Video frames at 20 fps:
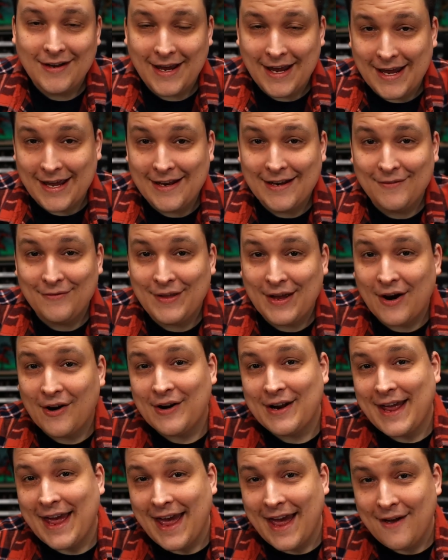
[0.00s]
And if they
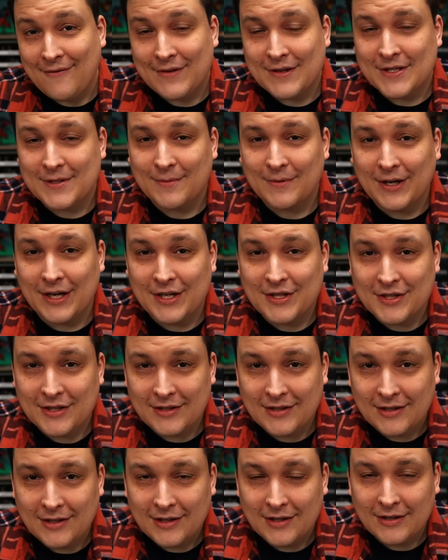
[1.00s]
already have
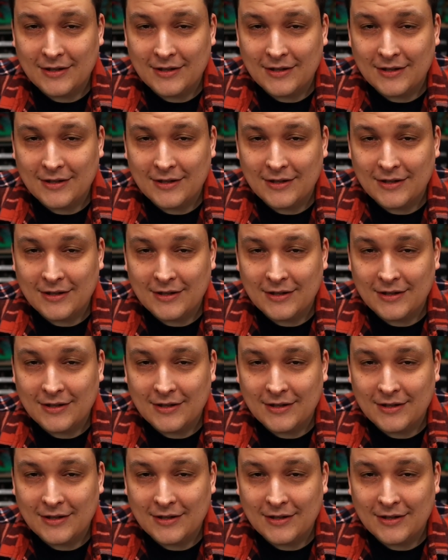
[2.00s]
inspiration,